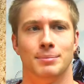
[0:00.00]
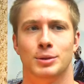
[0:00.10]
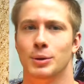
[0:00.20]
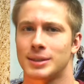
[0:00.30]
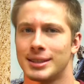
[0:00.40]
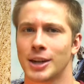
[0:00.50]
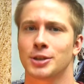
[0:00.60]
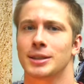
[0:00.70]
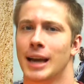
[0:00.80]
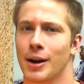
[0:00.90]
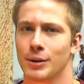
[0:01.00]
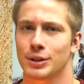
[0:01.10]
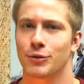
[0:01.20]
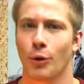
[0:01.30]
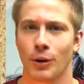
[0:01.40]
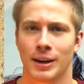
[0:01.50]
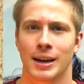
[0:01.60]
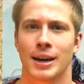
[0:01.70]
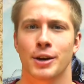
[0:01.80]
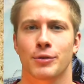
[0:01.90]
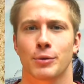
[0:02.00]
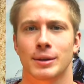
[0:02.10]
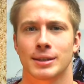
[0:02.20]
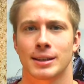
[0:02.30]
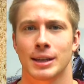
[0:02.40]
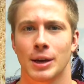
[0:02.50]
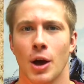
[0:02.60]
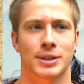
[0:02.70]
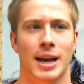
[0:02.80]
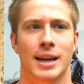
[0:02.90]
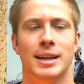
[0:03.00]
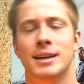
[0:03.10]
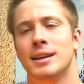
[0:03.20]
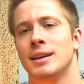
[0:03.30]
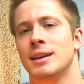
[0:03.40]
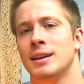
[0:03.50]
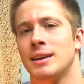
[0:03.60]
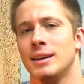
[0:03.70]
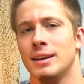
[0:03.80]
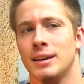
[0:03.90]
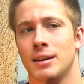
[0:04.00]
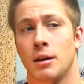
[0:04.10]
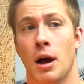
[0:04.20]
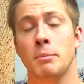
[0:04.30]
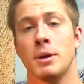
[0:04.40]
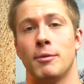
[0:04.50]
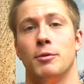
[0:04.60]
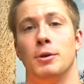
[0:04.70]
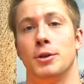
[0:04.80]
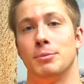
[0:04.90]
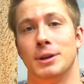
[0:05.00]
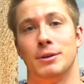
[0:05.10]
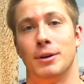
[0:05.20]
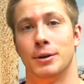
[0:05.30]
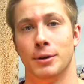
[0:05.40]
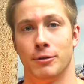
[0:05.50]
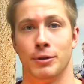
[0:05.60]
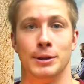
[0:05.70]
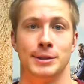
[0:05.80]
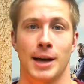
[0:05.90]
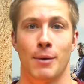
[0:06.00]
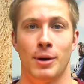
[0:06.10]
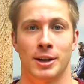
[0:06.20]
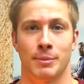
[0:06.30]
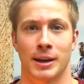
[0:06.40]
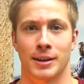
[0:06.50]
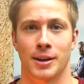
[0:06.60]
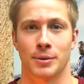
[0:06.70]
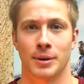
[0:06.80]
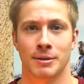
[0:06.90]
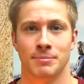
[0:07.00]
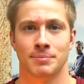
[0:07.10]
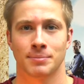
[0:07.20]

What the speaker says: So essentially Harrison Ford in an interview recently said, I'd be up for another Blade Runner if Ridley Scott wanted to make another one.